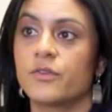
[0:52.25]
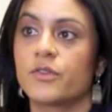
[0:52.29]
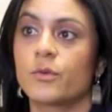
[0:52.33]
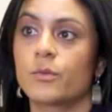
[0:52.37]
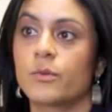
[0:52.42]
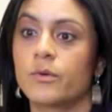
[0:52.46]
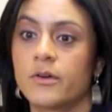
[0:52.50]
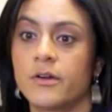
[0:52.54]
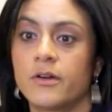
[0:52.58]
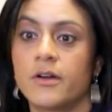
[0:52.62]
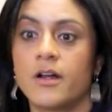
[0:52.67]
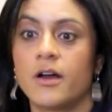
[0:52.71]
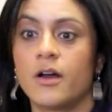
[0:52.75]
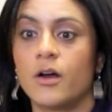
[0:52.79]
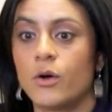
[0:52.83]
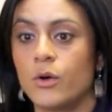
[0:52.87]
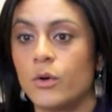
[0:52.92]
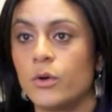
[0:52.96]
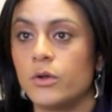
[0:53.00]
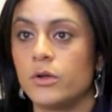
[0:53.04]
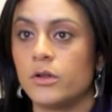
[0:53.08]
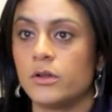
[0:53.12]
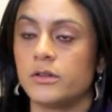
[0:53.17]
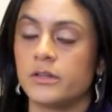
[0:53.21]
there were a
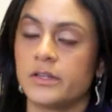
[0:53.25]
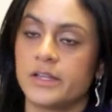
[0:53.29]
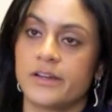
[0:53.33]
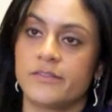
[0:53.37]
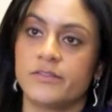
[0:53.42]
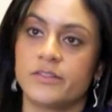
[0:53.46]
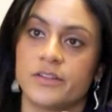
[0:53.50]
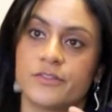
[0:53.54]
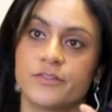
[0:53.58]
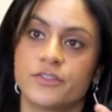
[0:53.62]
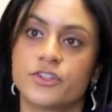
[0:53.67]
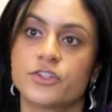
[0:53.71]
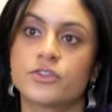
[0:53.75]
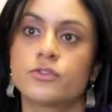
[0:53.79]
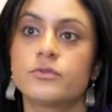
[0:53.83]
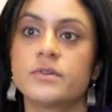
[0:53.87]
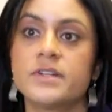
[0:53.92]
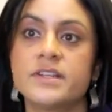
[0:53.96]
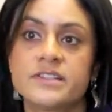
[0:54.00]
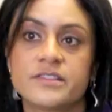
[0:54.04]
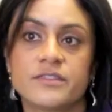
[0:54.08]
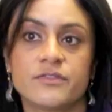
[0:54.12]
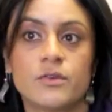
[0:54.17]
whole level of degrees